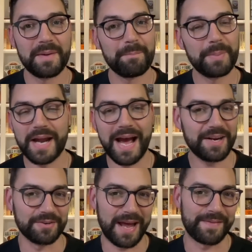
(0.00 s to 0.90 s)
But I
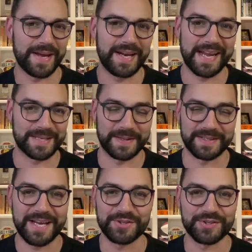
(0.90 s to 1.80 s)
don't have any
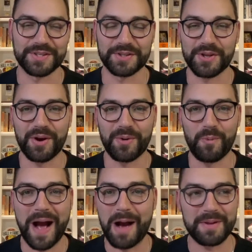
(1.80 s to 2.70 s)
expectations that they're going to
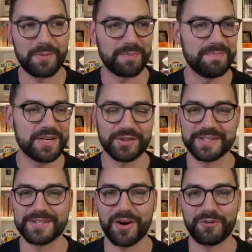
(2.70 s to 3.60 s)
wow me with Michelin
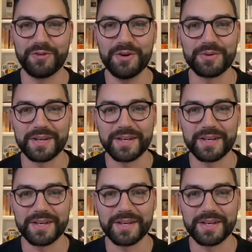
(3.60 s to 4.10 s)
star food.